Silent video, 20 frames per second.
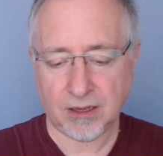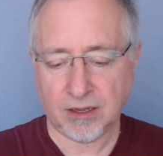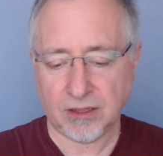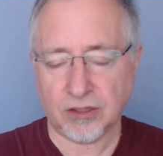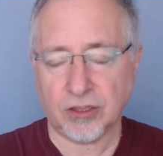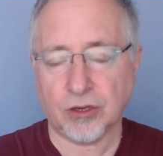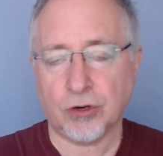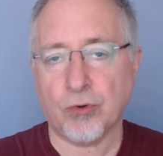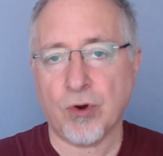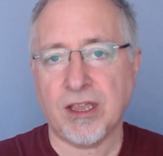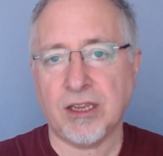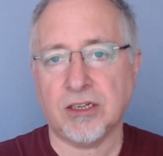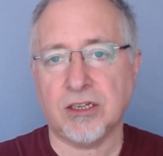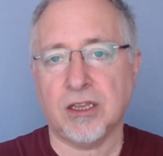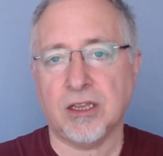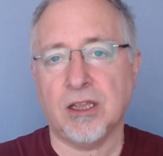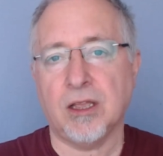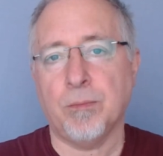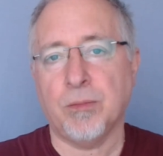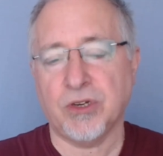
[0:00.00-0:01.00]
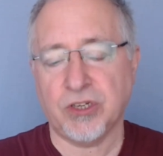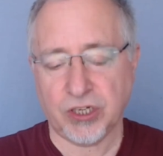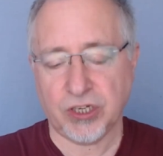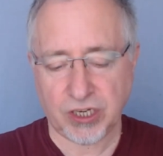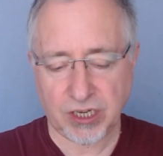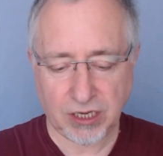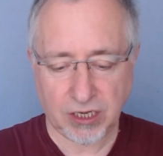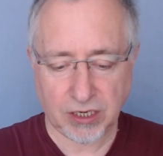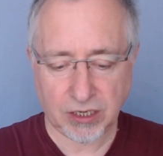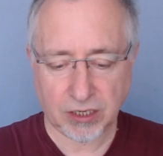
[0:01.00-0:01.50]
The great
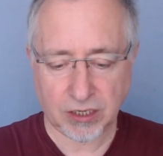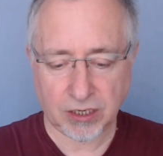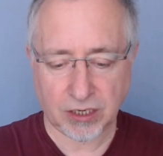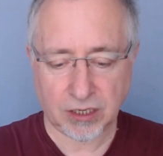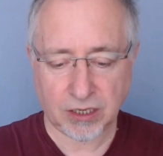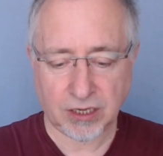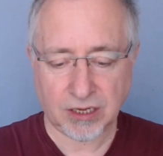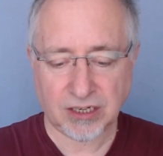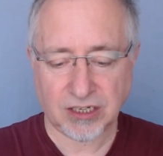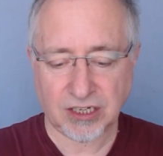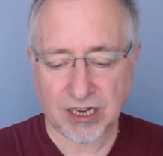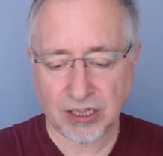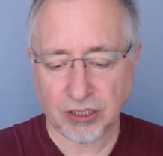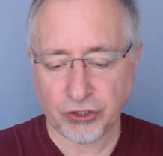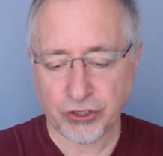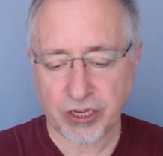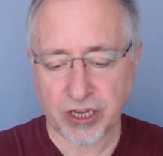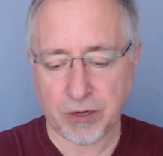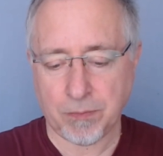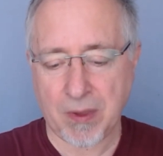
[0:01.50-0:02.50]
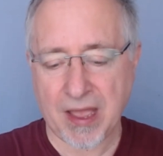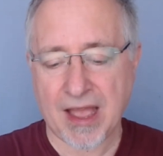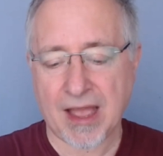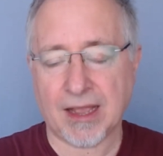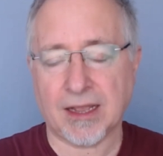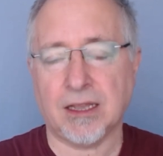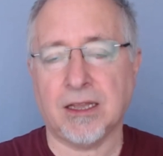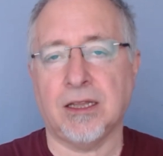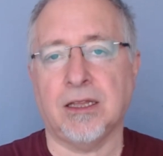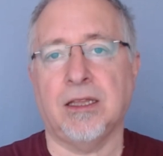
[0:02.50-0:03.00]
machine tilted
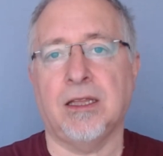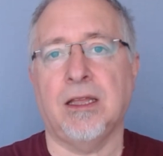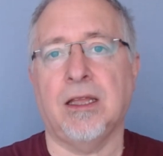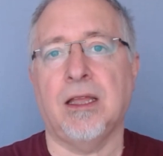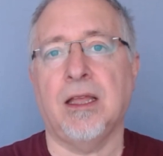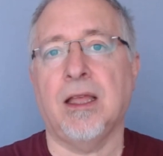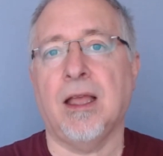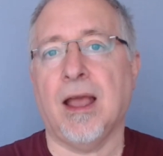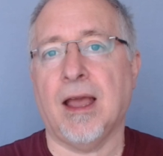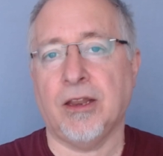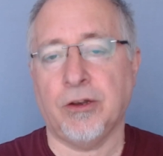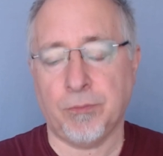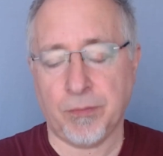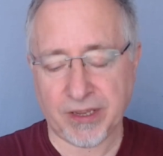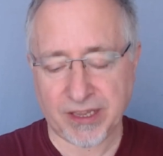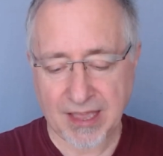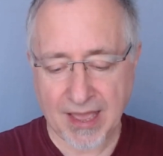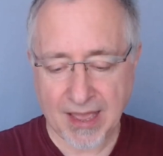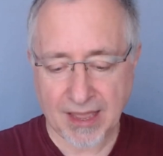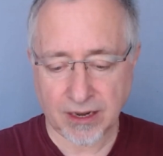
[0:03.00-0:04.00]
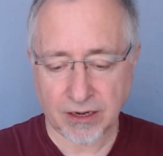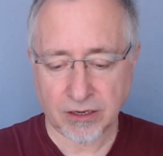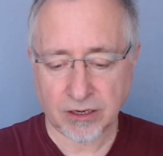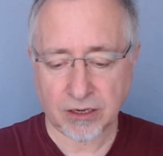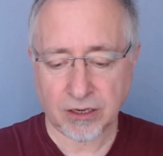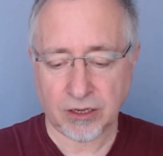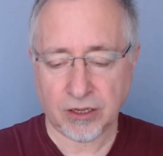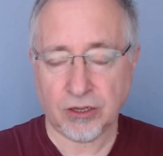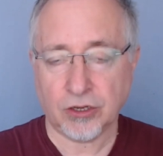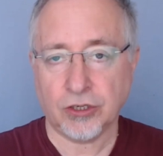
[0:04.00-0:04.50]
back and
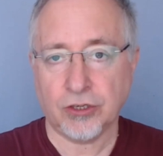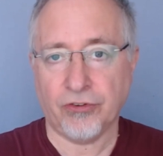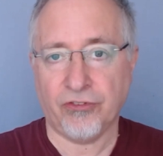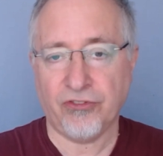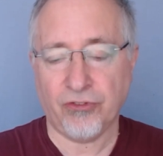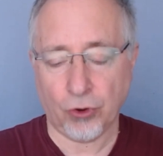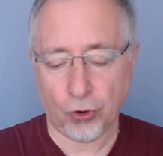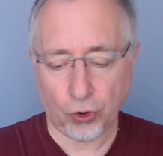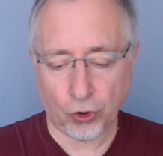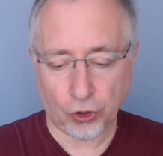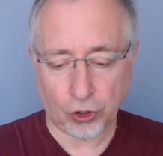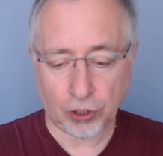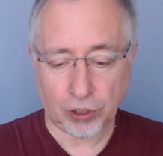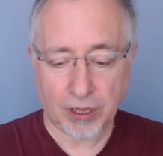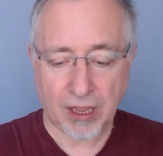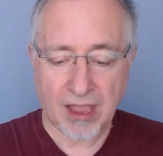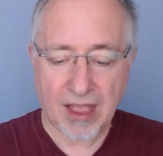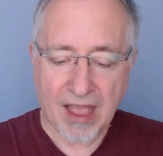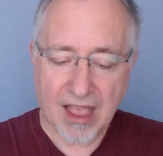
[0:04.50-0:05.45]
began to fall.